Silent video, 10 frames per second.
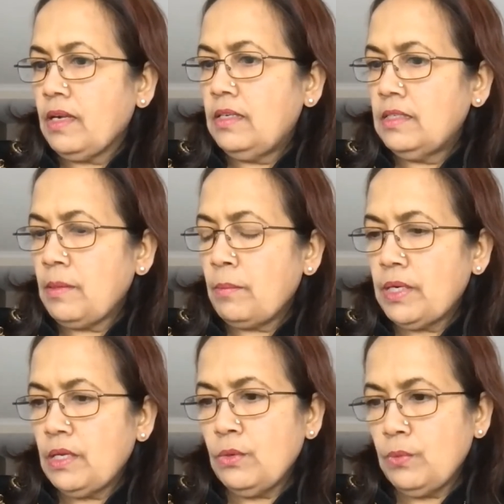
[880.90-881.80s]

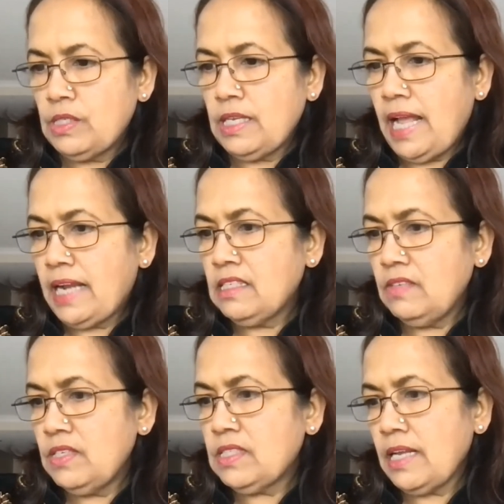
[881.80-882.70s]
somebody who was an
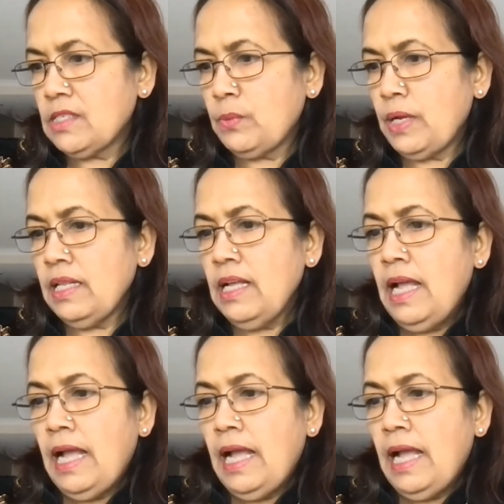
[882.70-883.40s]
activist as well,